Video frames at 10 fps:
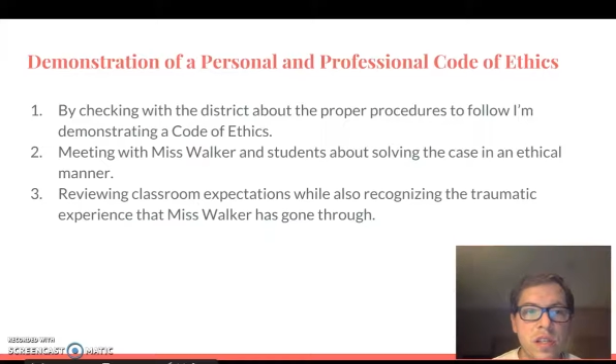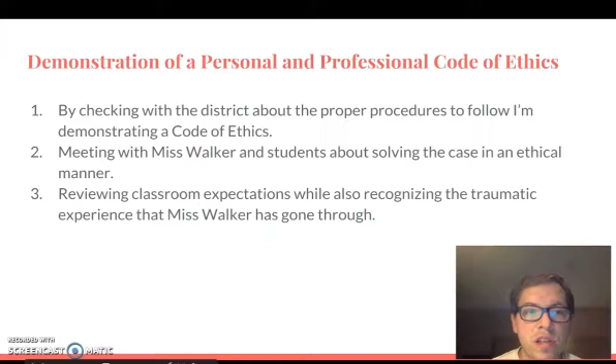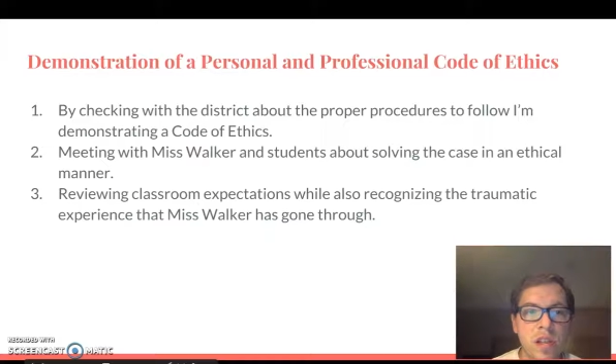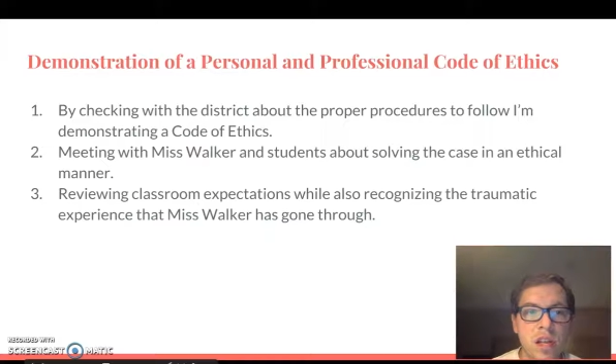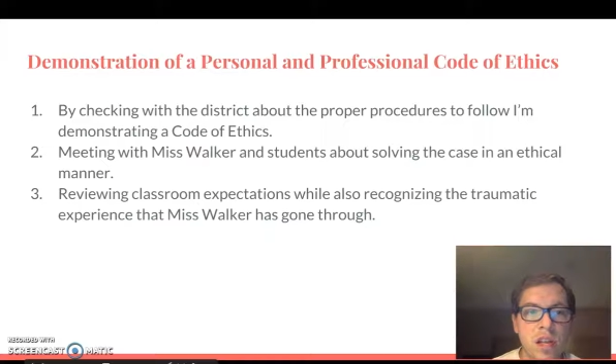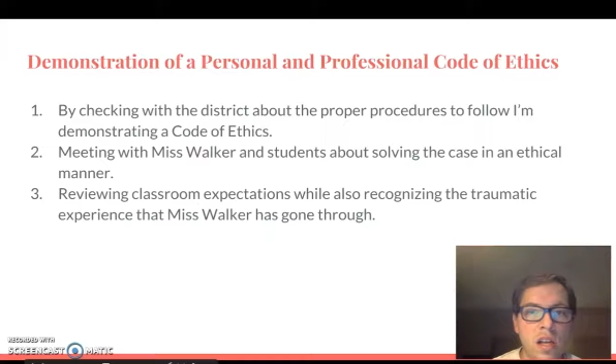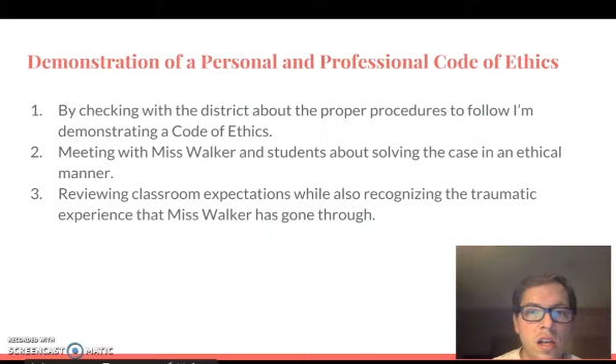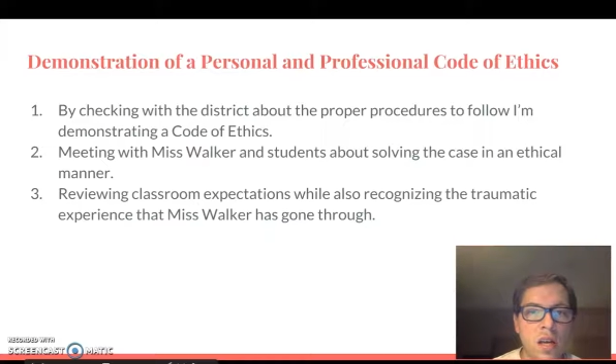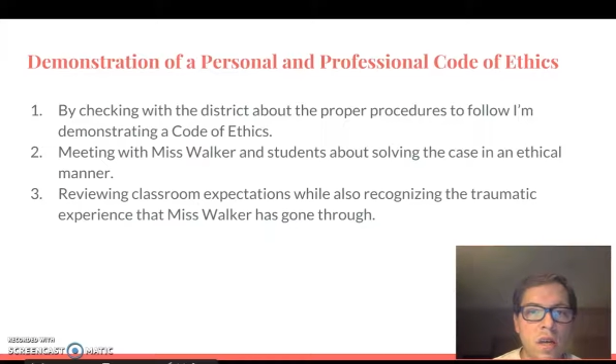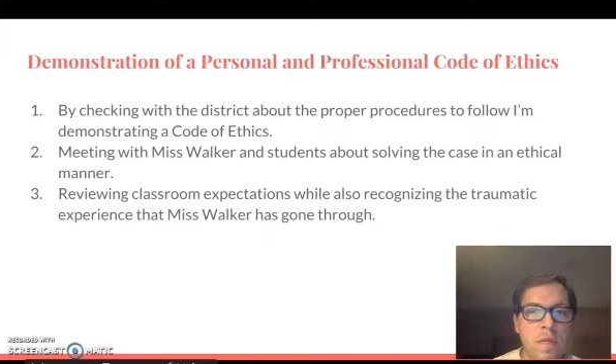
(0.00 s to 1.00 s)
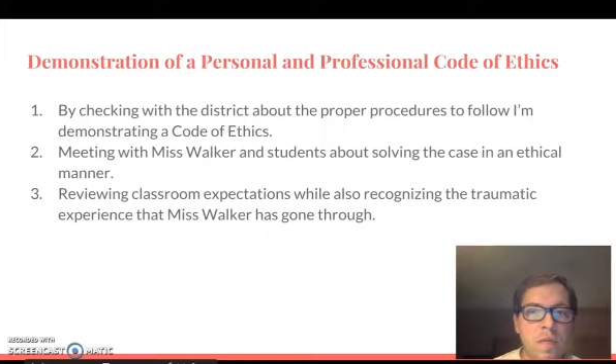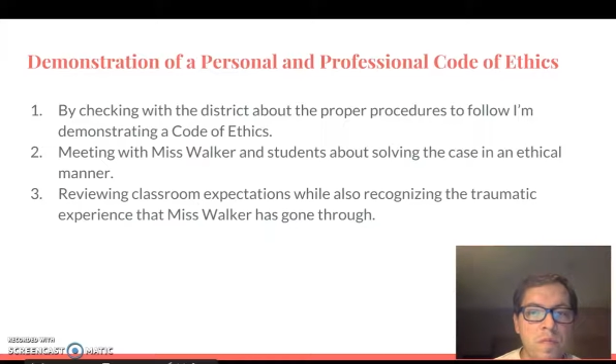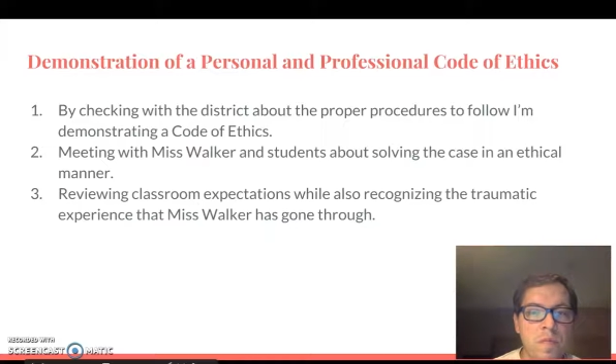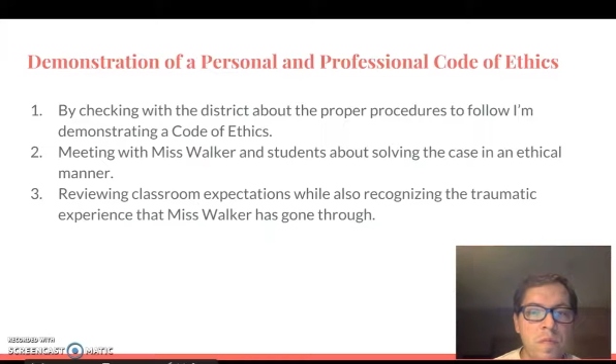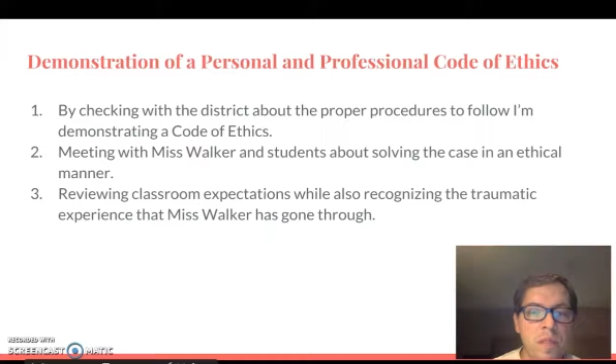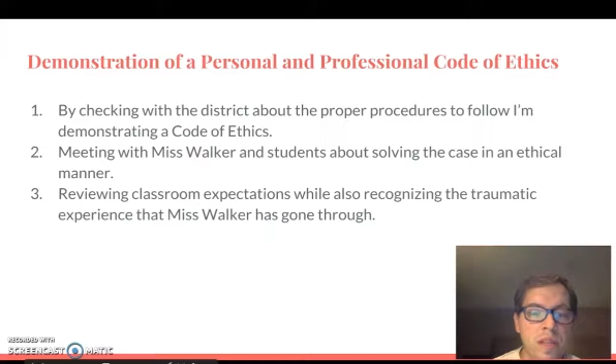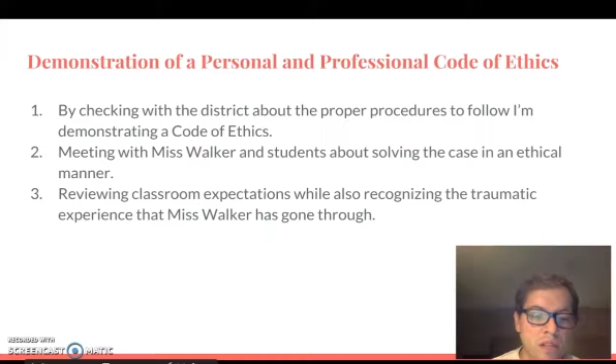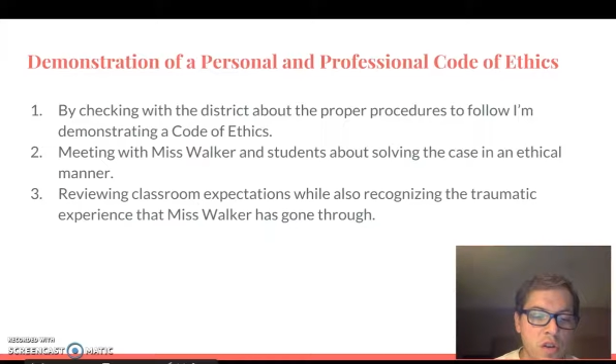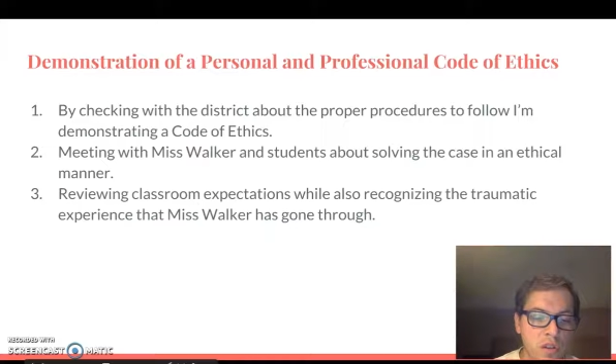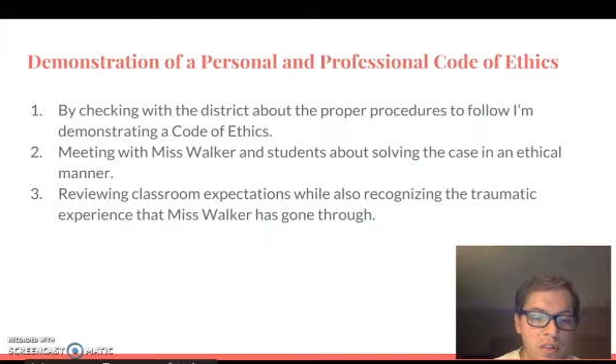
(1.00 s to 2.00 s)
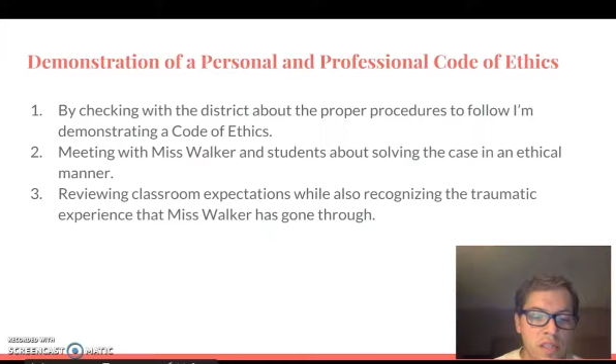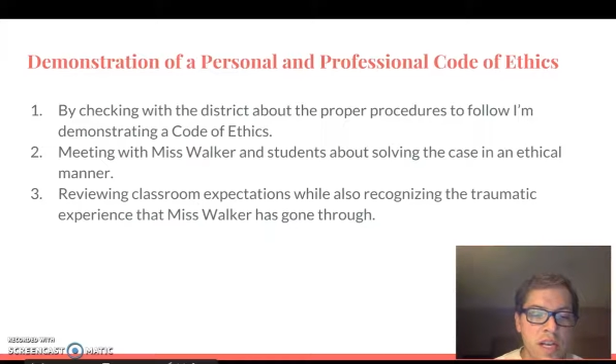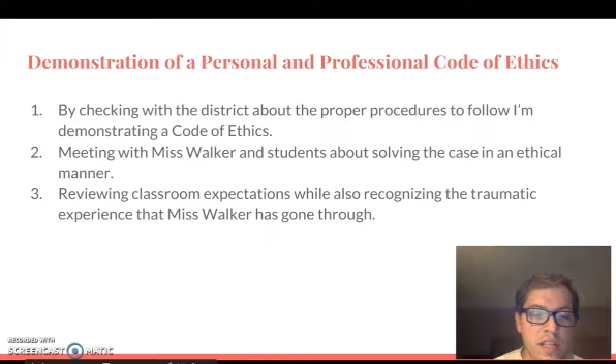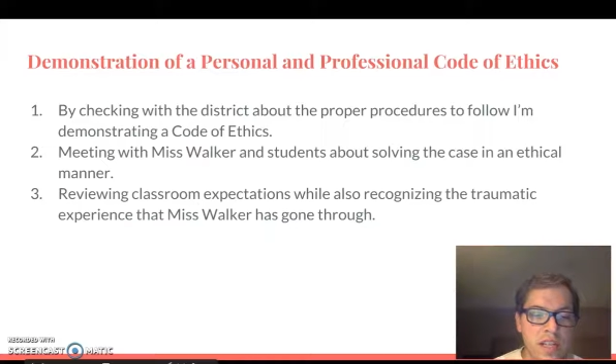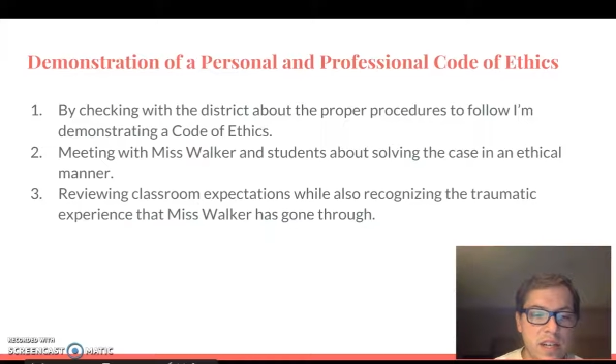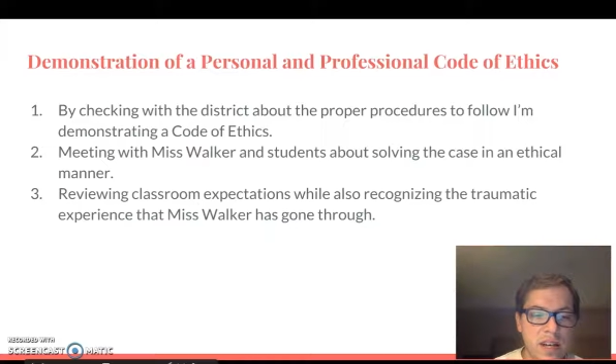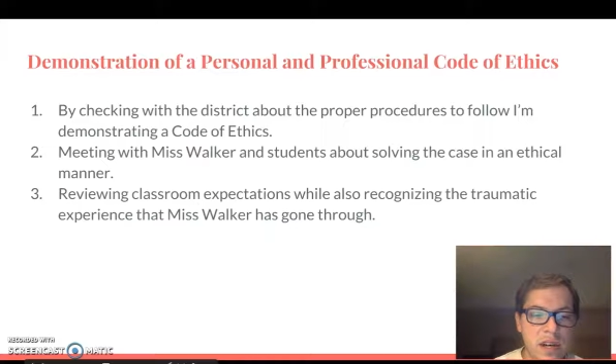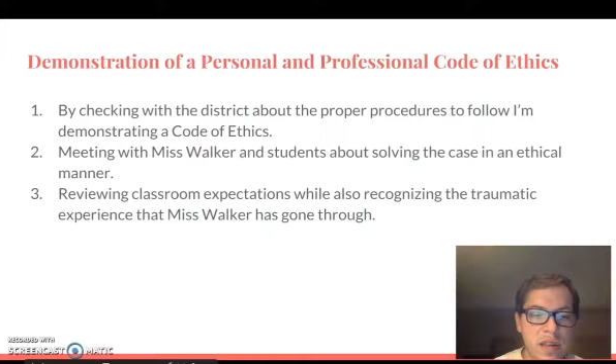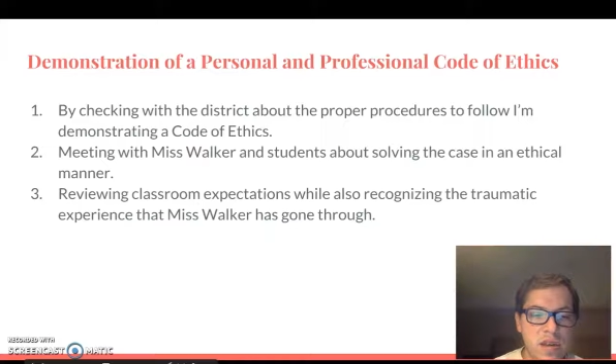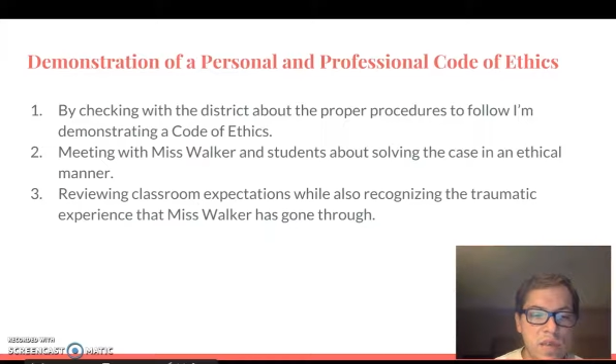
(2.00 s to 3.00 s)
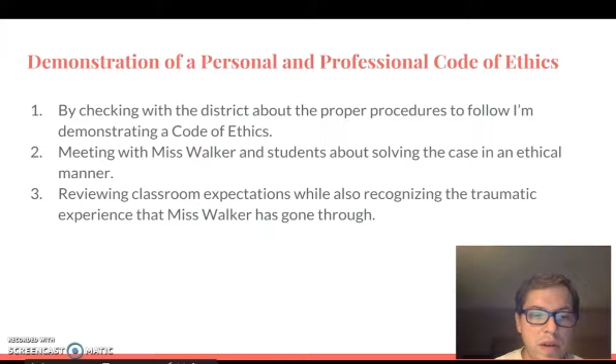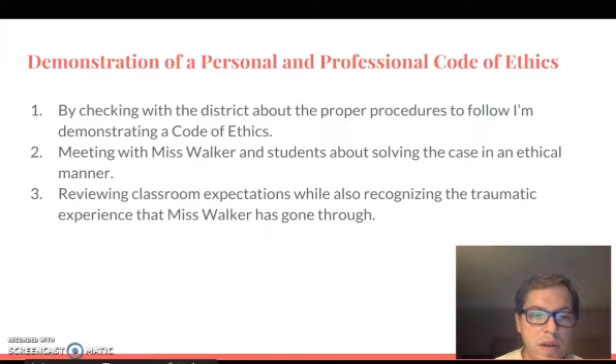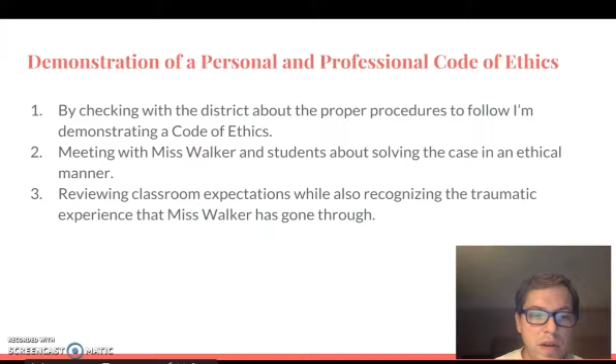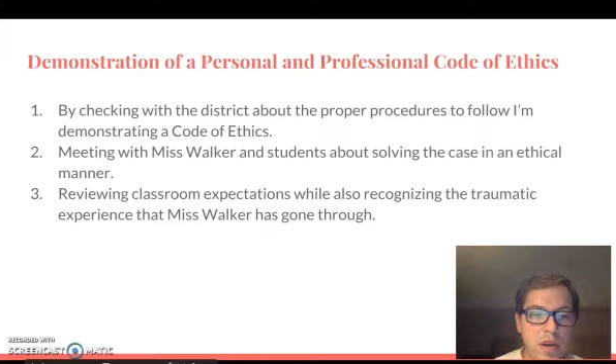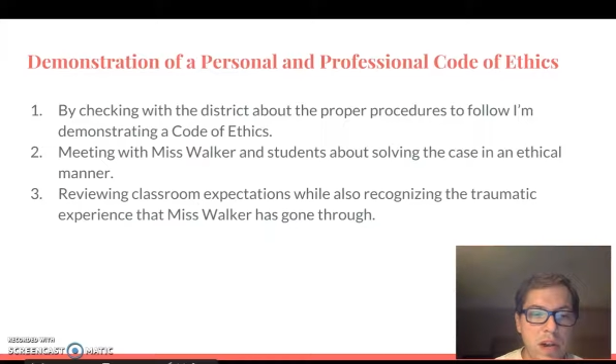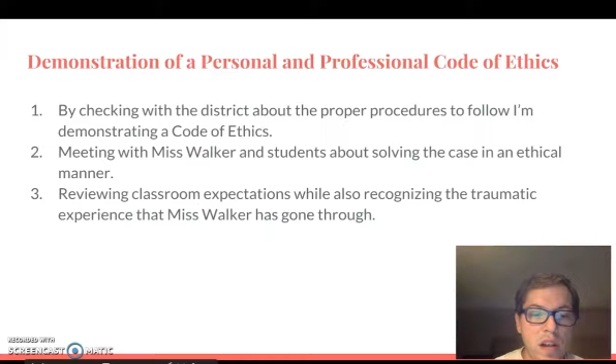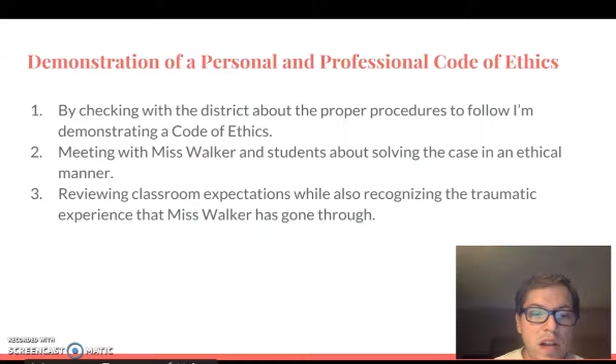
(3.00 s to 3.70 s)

and solving this case in an ethical manner,